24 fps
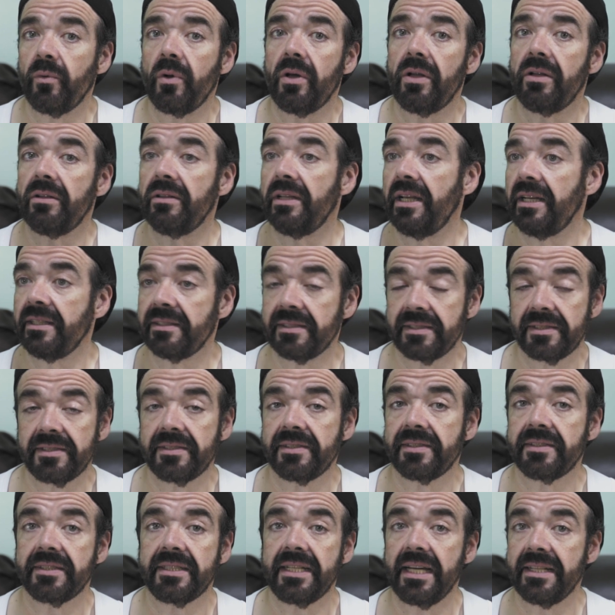well,
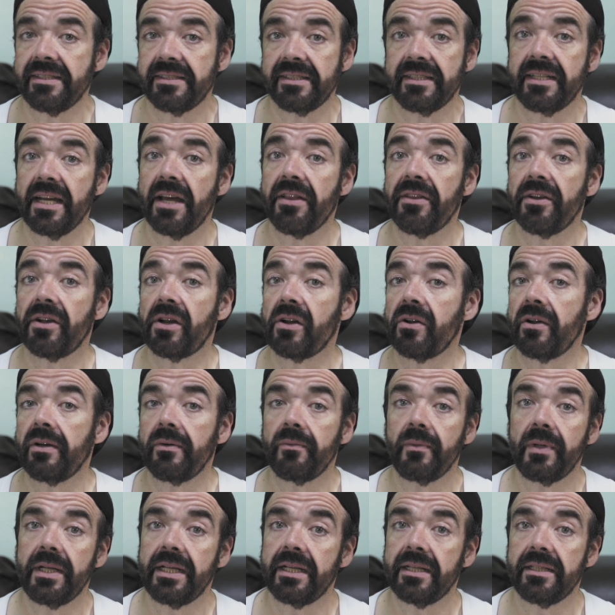let's get together
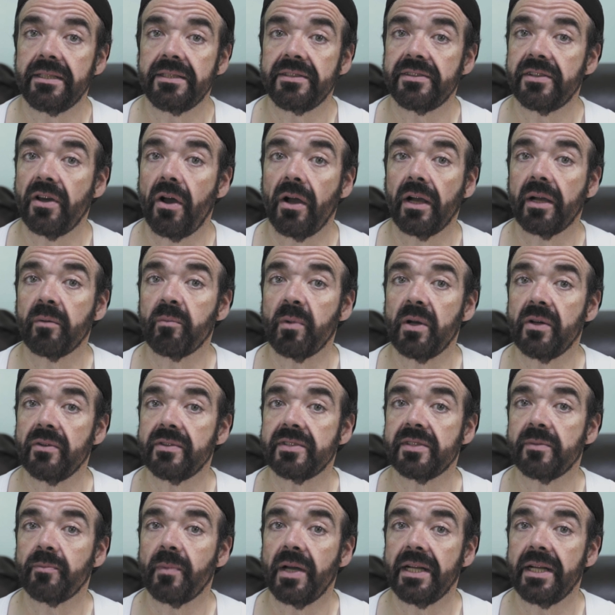and we can talk about some